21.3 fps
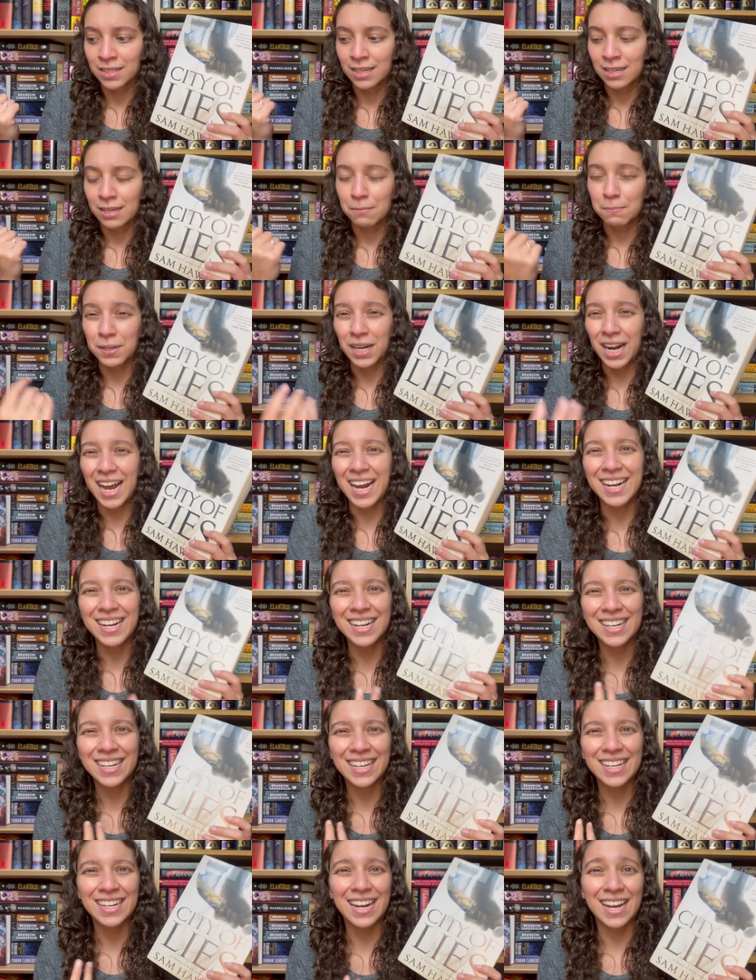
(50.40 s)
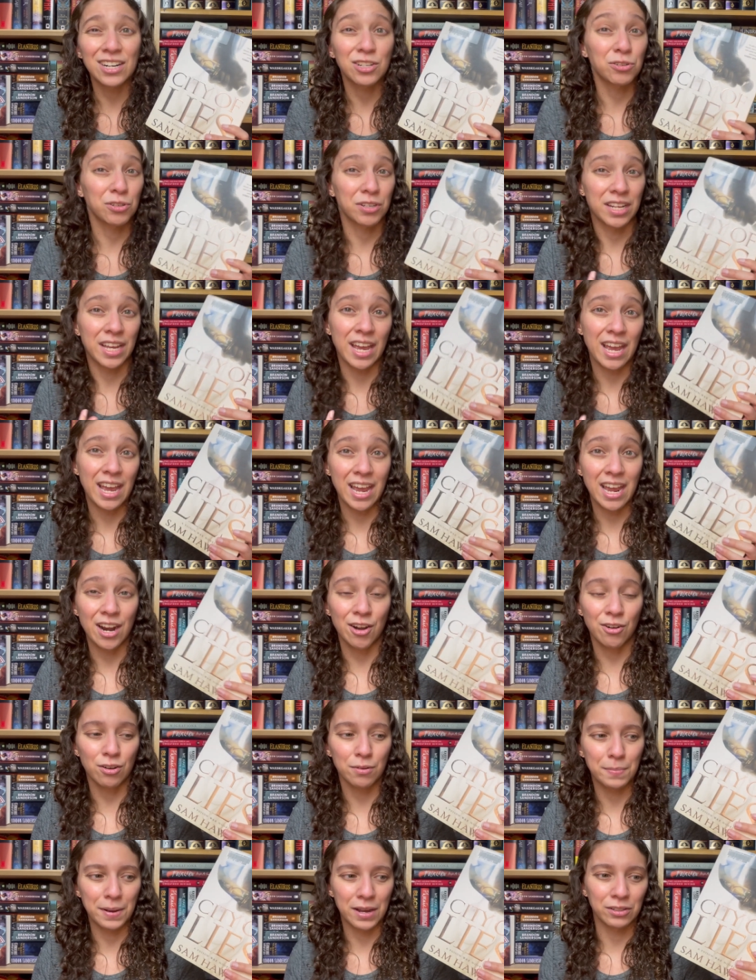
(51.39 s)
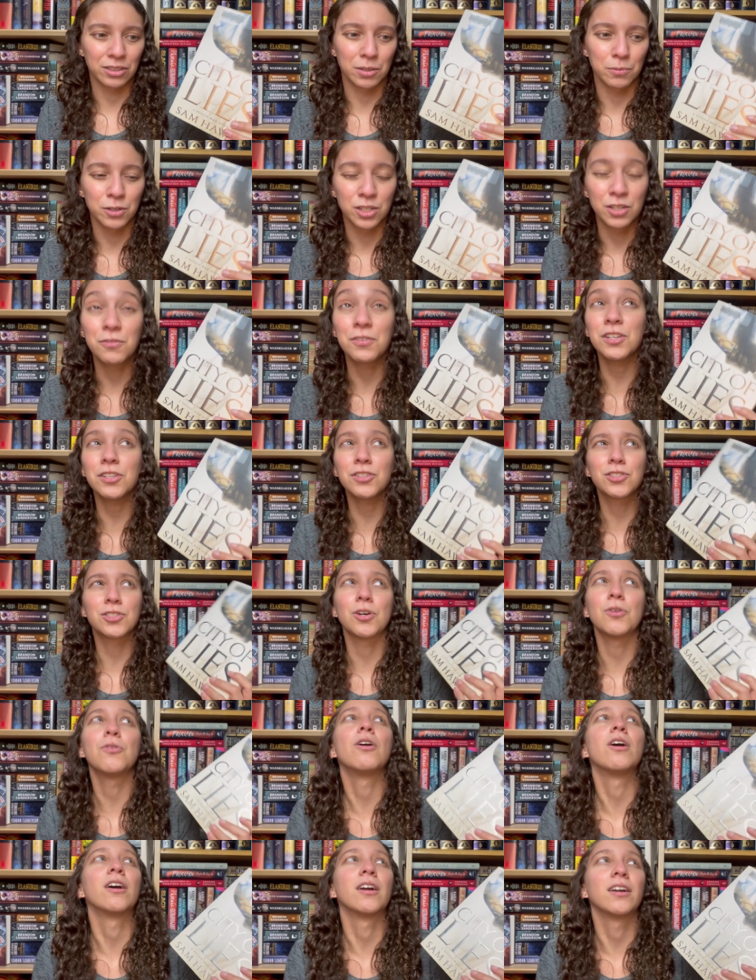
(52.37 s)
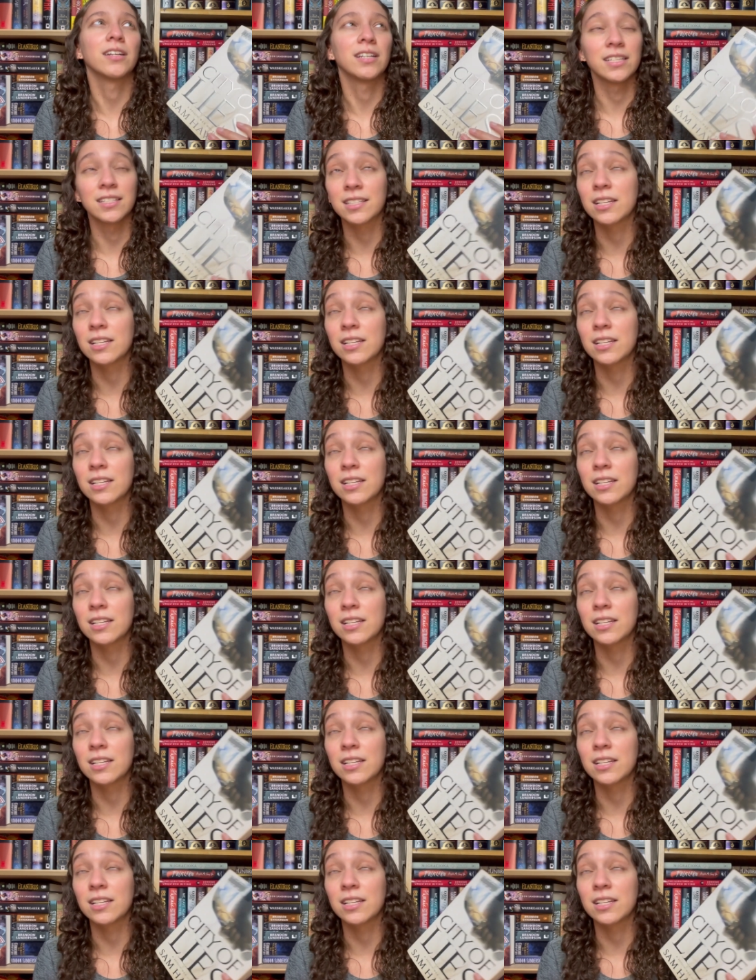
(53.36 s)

but I didn't connect or care about them, which feels so heartless.